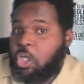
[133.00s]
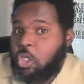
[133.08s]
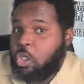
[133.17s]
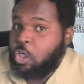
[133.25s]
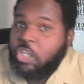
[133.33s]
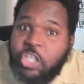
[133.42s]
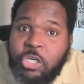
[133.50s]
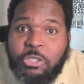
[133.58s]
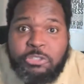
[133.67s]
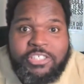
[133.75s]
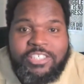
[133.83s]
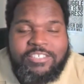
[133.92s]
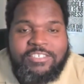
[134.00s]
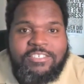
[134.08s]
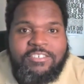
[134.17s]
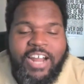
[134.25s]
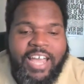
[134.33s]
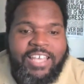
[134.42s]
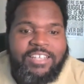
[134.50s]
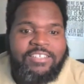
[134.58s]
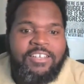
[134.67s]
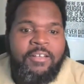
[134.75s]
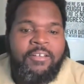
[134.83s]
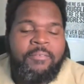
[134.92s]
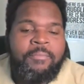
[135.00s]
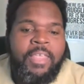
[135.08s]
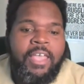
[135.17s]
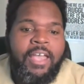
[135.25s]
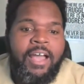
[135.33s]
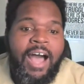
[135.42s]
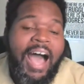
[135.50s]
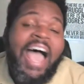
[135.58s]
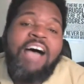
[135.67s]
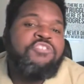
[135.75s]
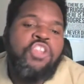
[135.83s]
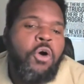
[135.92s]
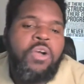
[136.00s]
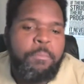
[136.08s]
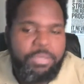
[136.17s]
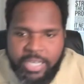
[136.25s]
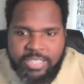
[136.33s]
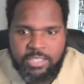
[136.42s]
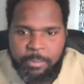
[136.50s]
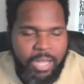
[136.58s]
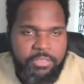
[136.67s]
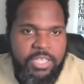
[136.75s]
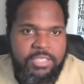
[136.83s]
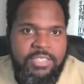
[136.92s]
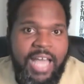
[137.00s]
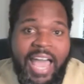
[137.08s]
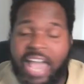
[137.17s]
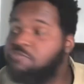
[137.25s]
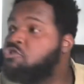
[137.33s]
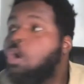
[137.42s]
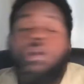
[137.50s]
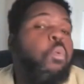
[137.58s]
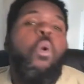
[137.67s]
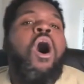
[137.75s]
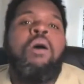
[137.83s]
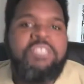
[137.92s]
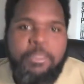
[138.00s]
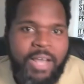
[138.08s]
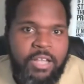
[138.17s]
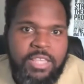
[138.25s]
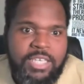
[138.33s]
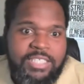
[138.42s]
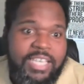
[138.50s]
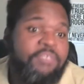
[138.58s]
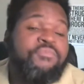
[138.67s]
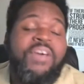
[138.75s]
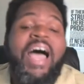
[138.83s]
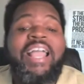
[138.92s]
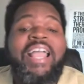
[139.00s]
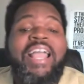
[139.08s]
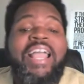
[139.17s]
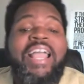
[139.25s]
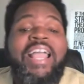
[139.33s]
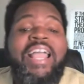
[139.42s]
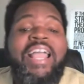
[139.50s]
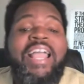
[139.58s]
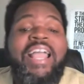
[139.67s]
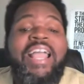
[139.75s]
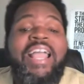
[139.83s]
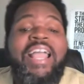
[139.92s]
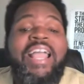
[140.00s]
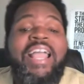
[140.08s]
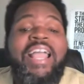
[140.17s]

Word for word: Good news, right? I have no complaints about this. I have no qualms about this. In fact, I am very happy.